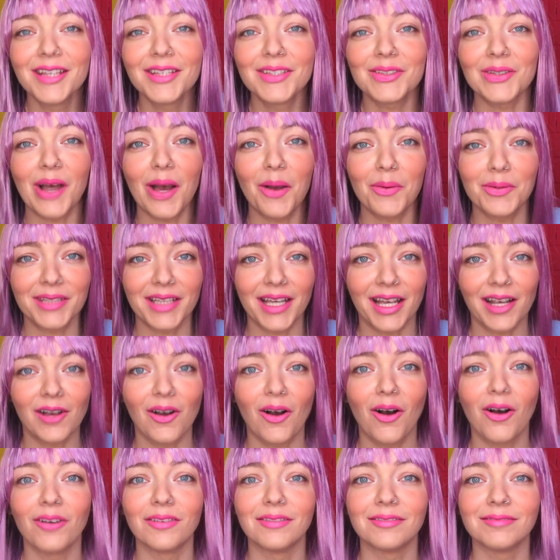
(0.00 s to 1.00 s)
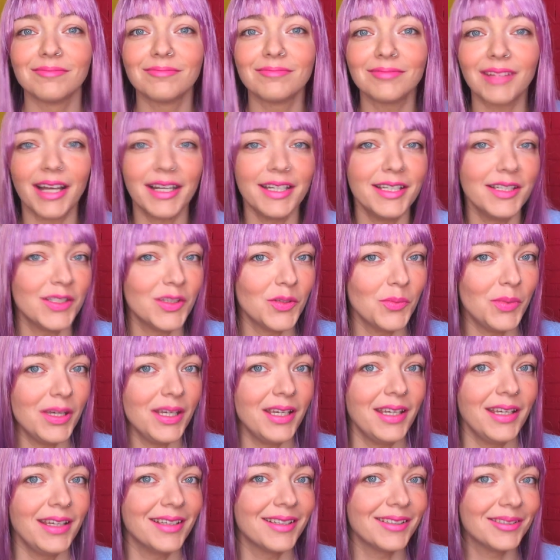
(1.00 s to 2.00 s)
So I was like, I need to
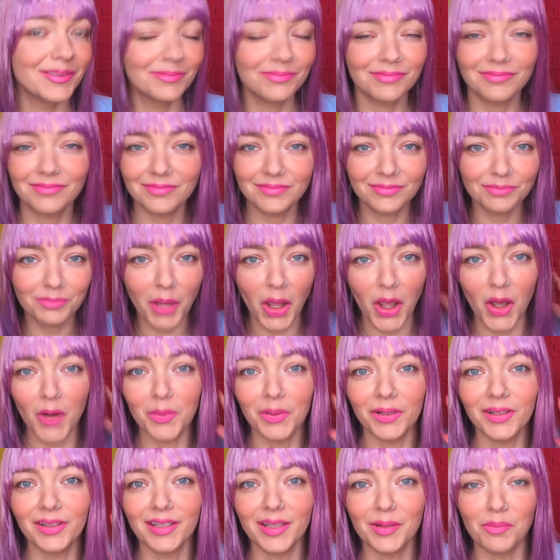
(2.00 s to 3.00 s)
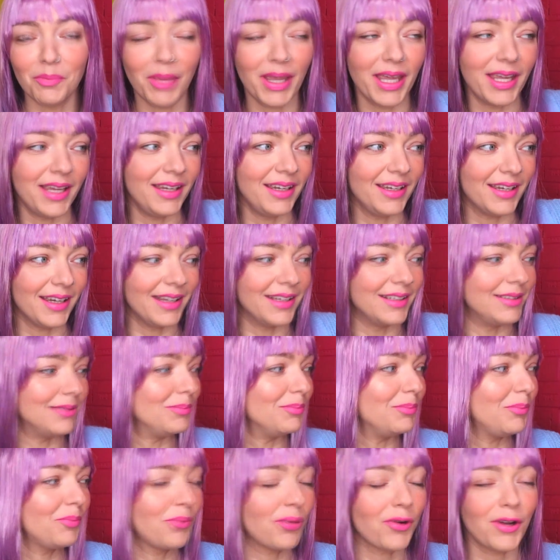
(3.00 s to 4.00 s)
be purple and pink
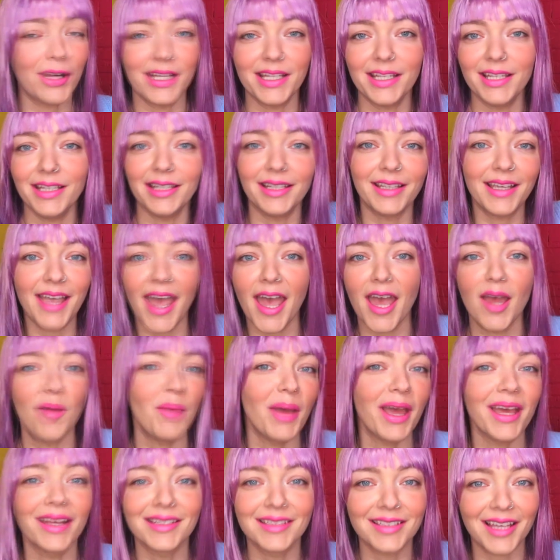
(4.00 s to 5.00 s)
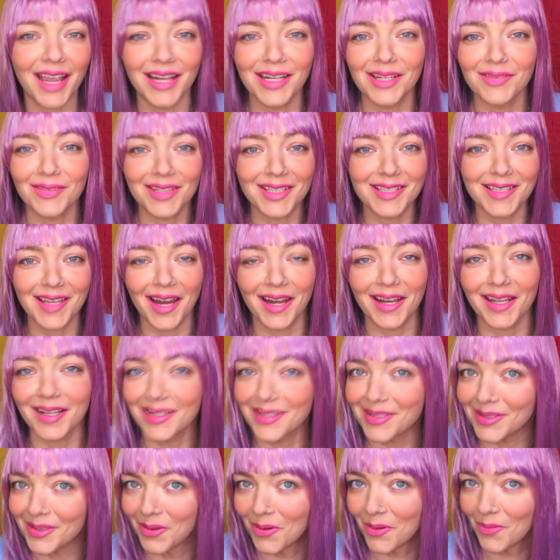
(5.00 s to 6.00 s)
and pretty Care Bears kind of
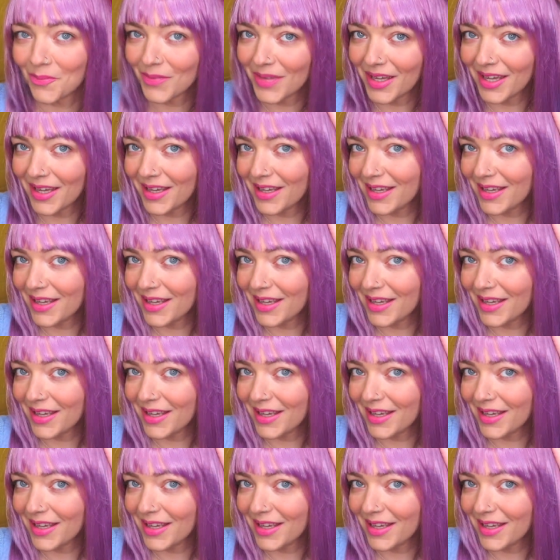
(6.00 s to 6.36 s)
aesthetic. So